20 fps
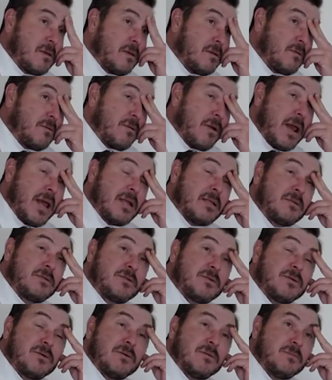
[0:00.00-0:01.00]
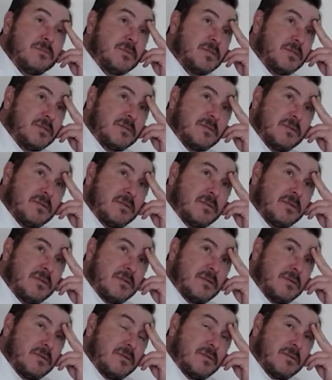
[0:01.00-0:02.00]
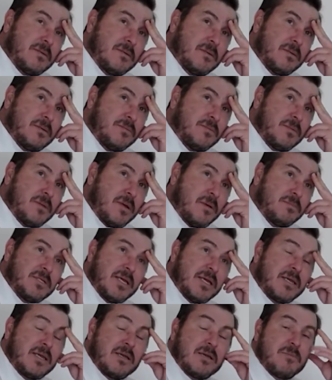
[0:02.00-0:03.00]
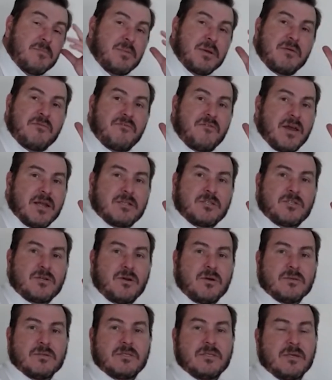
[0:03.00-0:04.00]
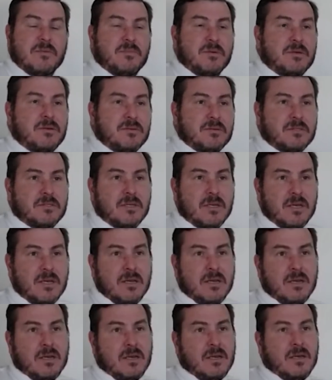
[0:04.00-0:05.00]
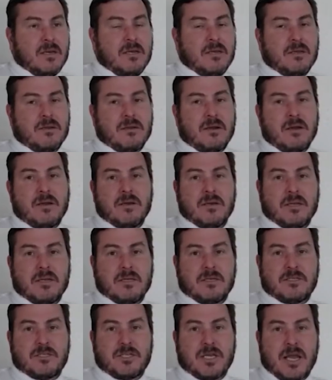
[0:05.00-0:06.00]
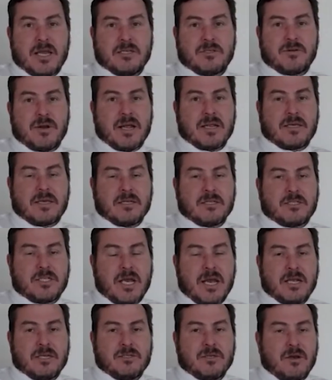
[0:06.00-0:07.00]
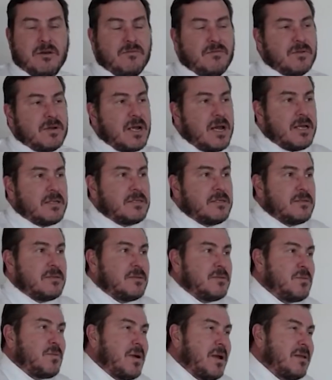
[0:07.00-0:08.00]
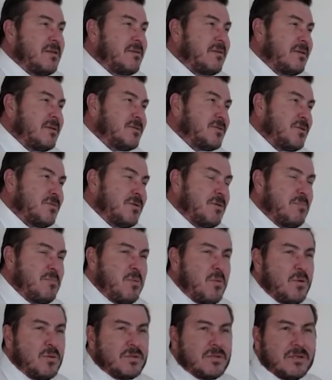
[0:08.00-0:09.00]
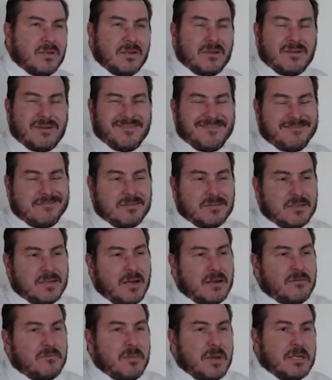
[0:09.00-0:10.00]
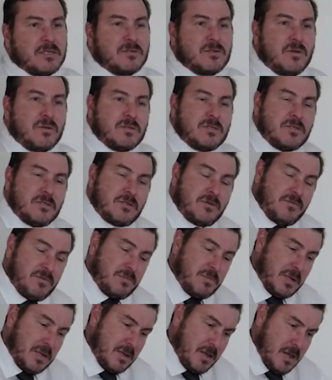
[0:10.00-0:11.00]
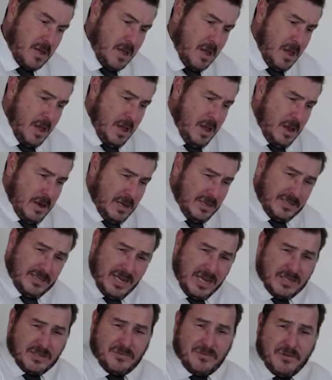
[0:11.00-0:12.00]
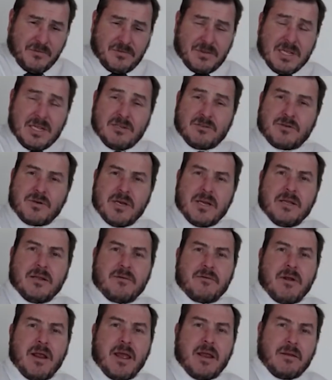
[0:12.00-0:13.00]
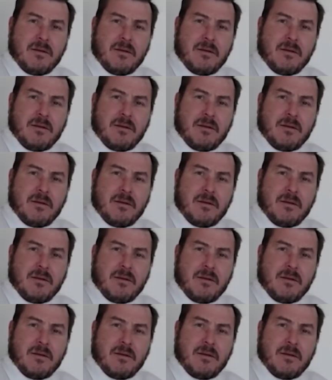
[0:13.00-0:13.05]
rand terms, I'm taking a big fat chance here because, an exchange rate can change overnight and the way things are reported, and it kind of makes nonsense of it. But let's say it's 15 trillion rand.